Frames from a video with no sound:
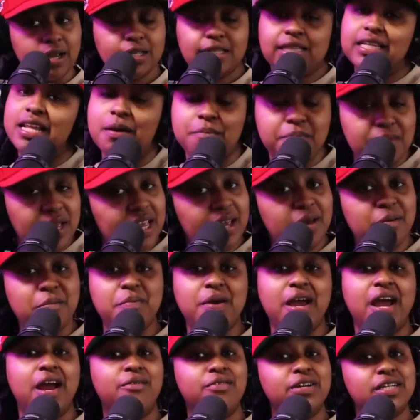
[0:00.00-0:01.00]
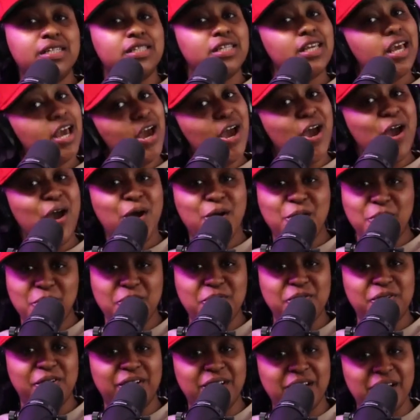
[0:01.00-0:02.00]
let me embarrass you.
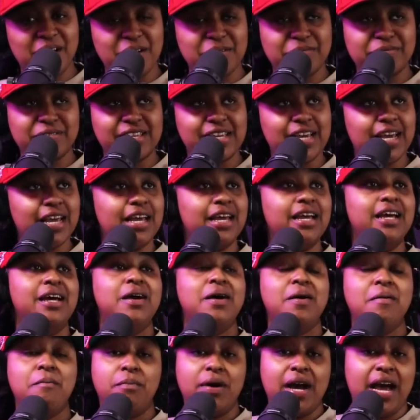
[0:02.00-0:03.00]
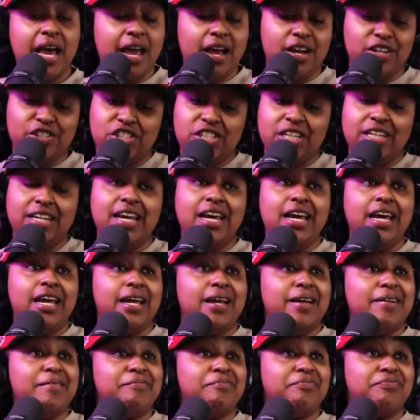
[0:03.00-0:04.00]
You know what I'm saying? But hell, she
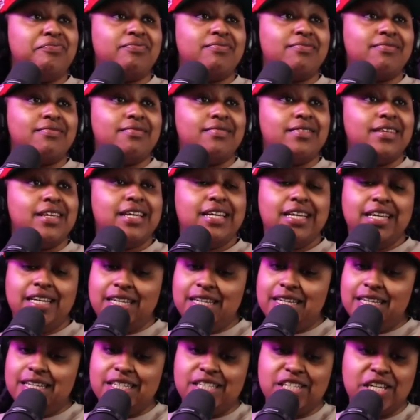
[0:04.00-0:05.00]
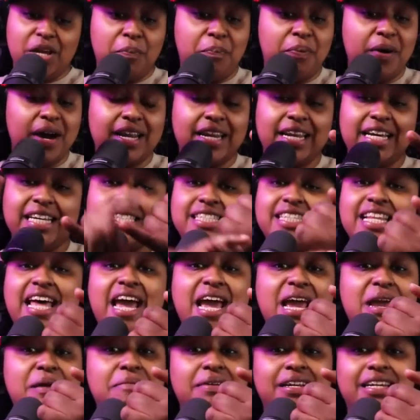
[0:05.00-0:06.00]
did. She put his
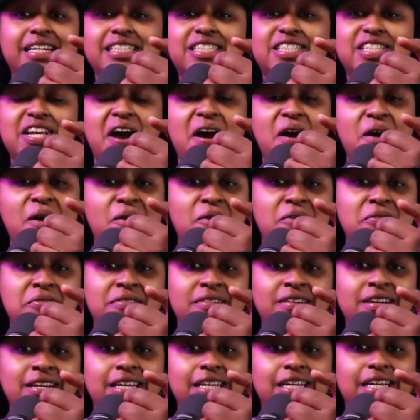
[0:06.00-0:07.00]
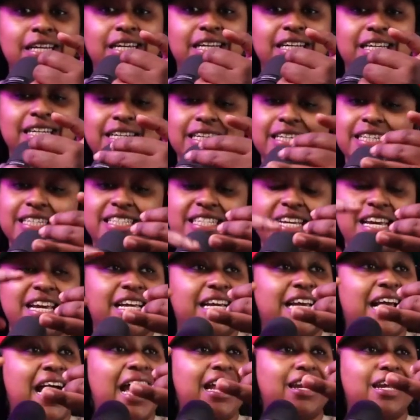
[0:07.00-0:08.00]
name in the song. She
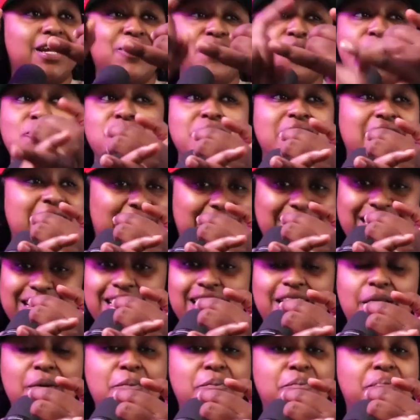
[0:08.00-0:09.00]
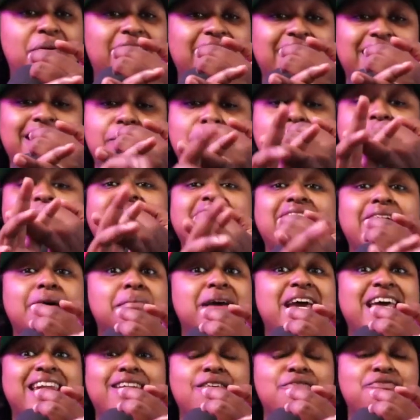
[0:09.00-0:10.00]
got a new nigga, put put him
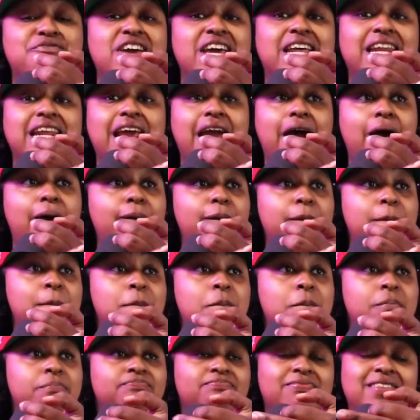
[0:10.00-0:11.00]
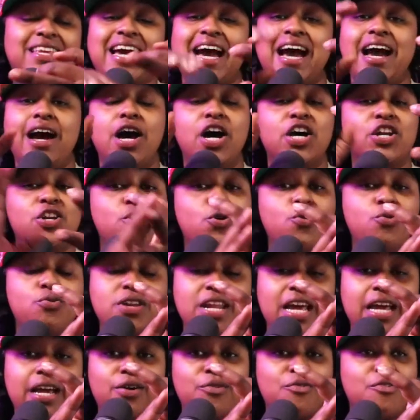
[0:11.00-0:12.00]
in the video, got her new
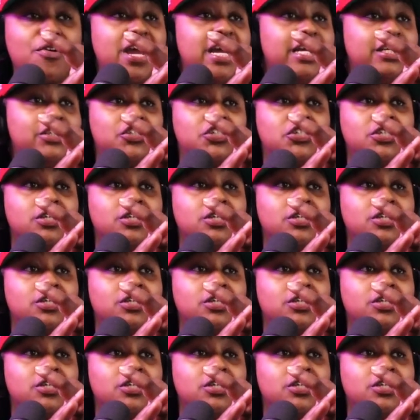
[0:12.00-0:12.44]
nigga rich.